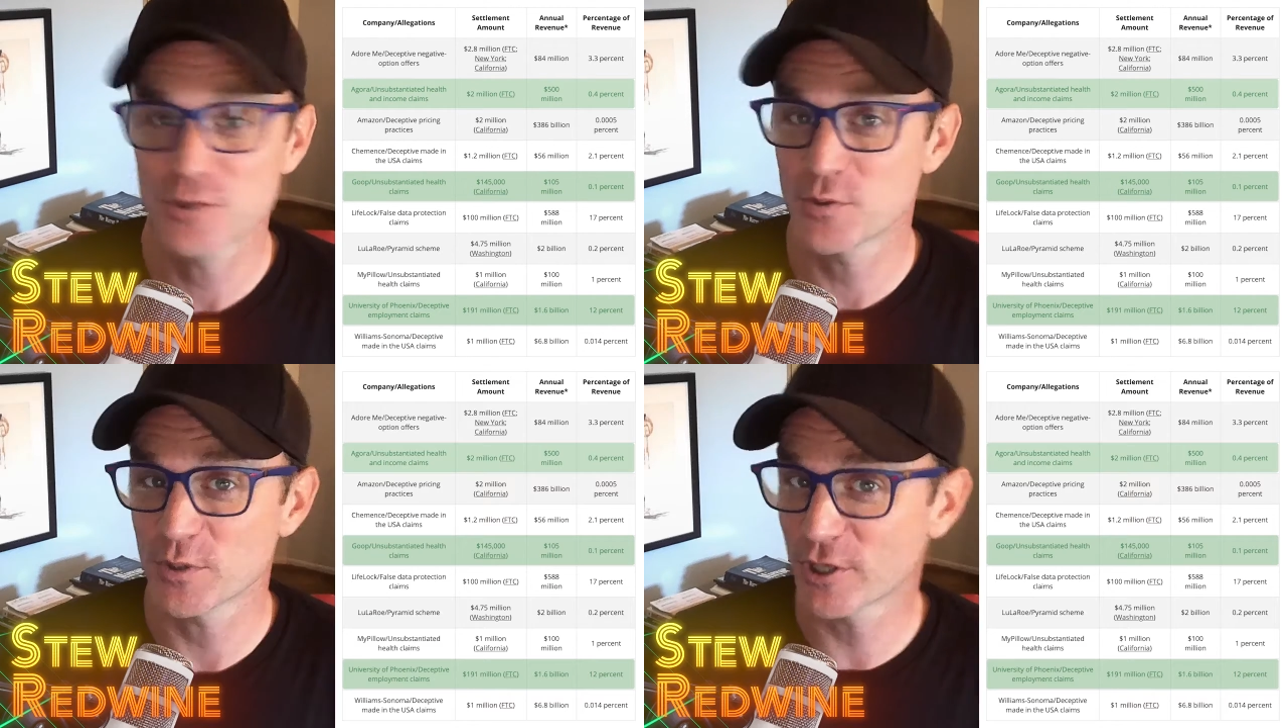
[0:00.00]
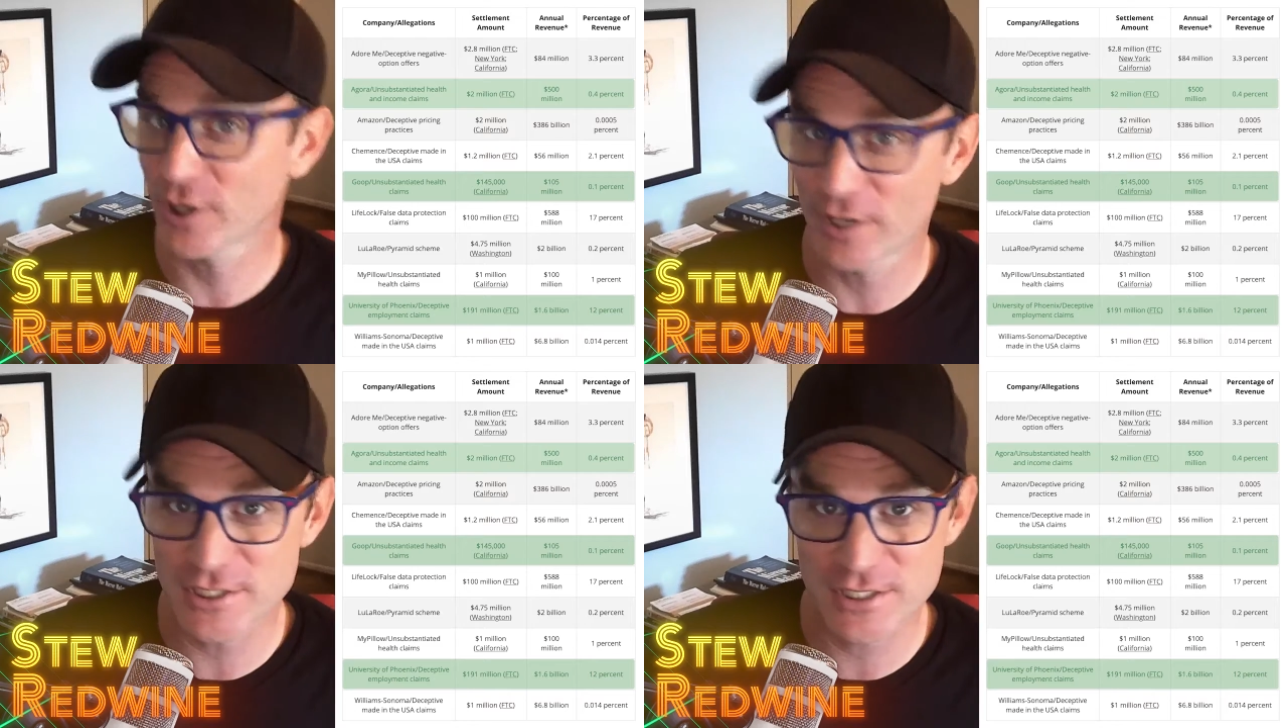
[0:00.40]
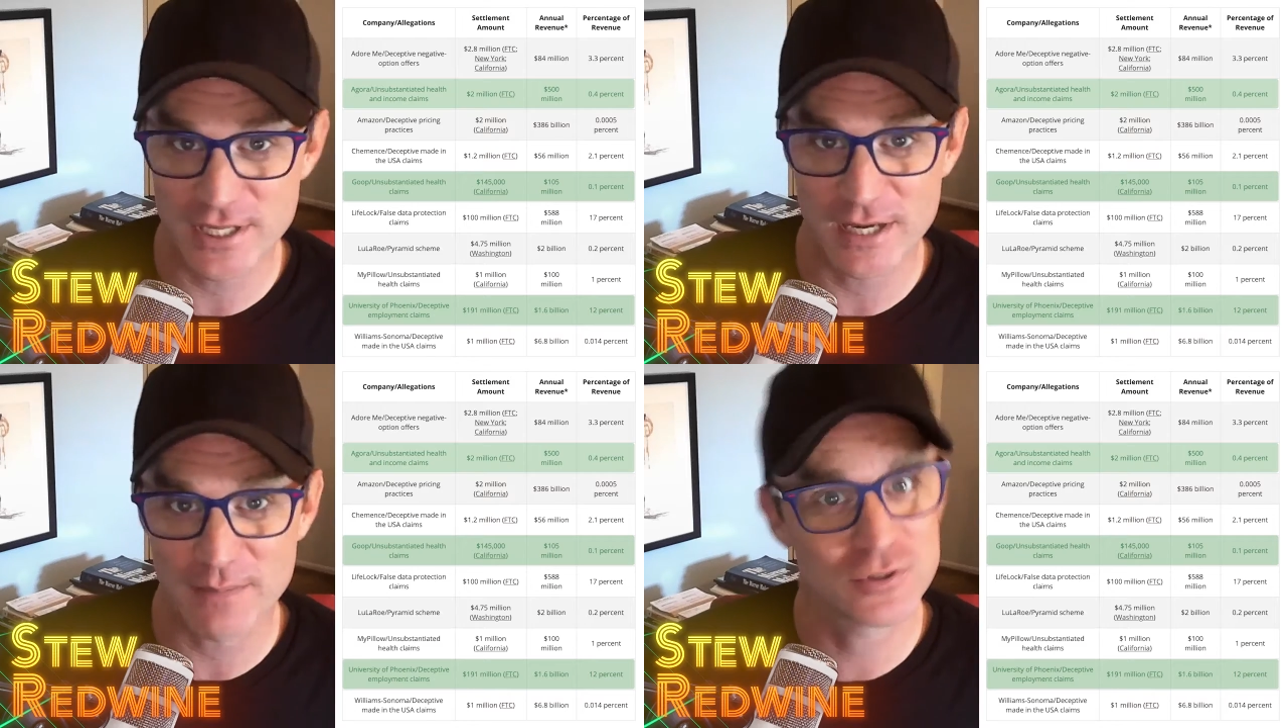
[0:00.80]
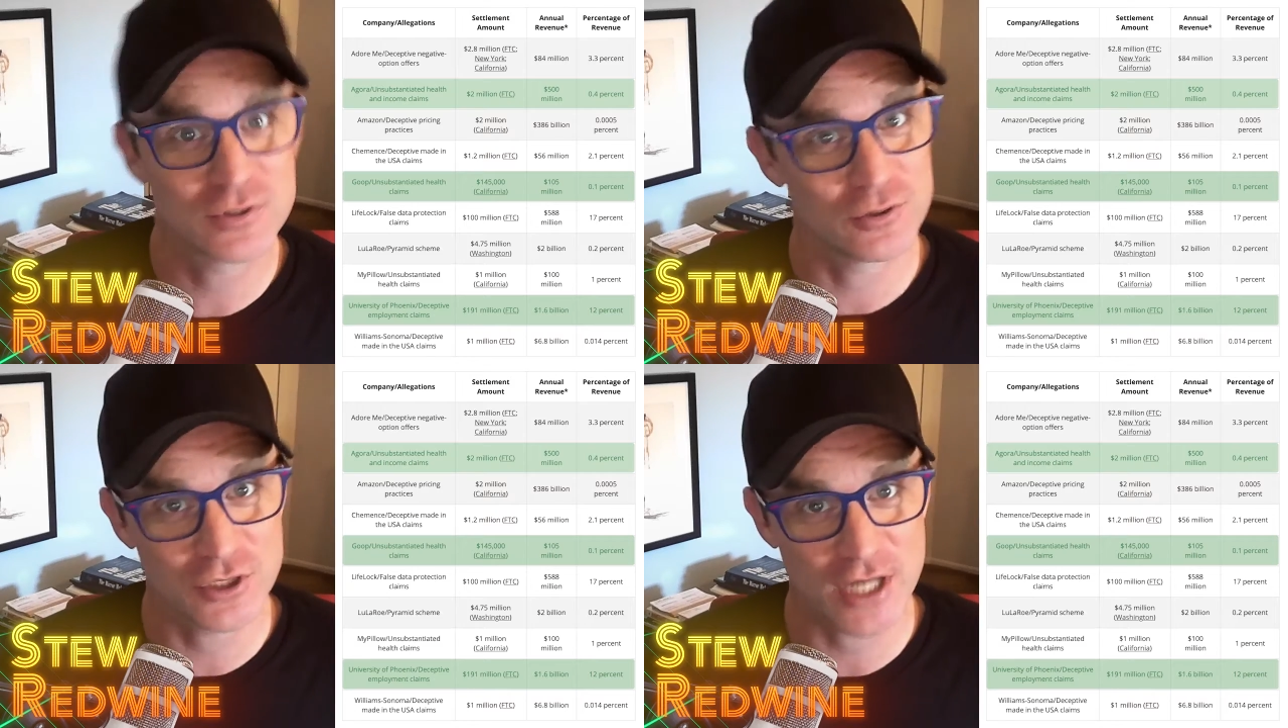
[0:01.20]
to encourage them
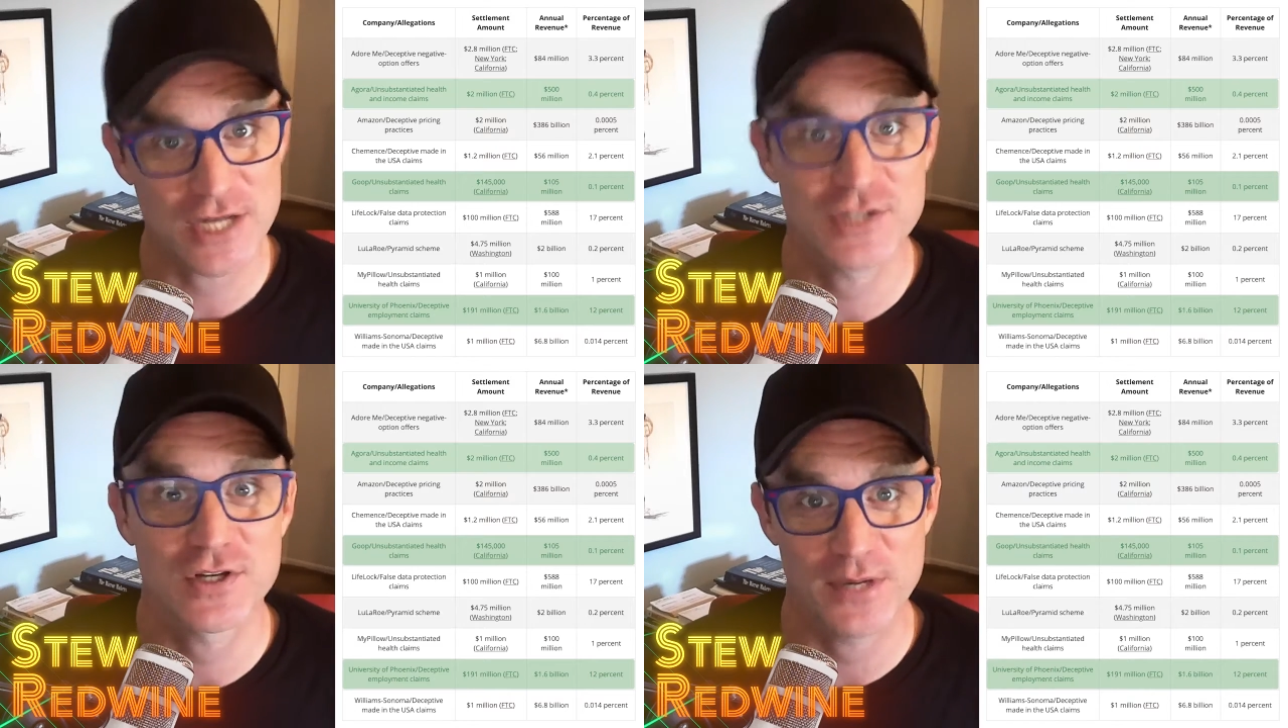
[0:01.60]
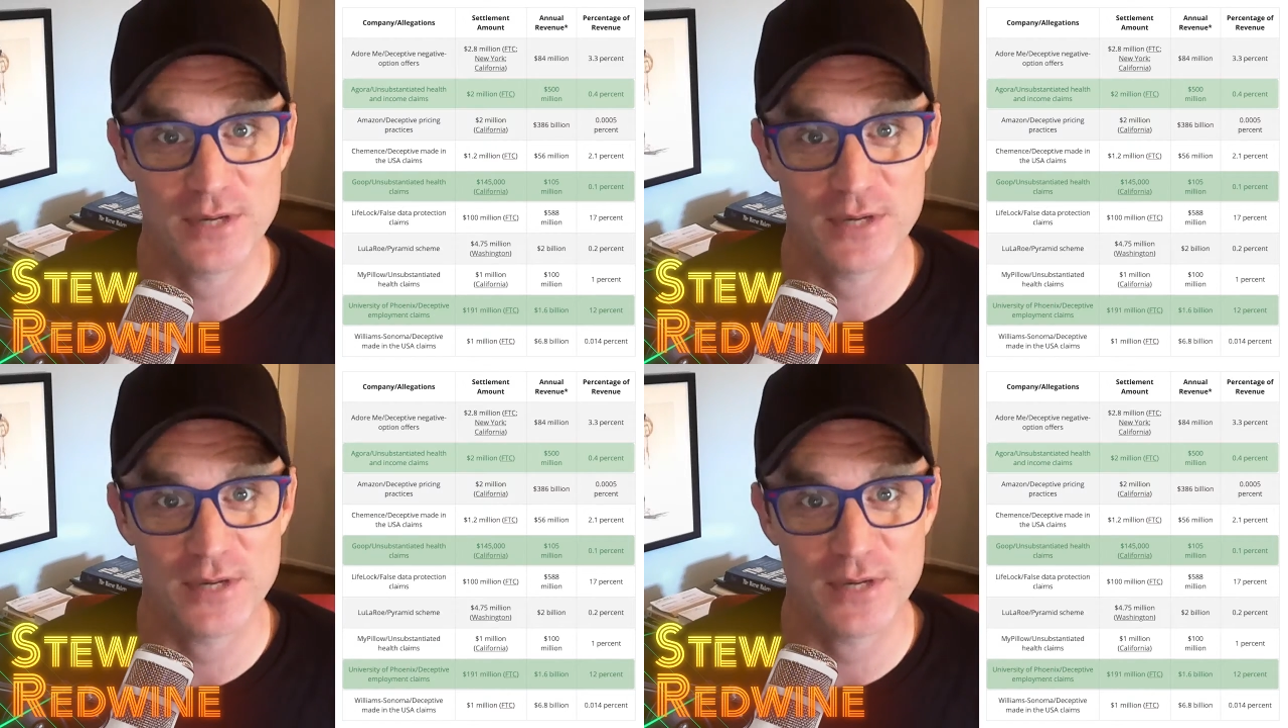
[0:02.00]
to change their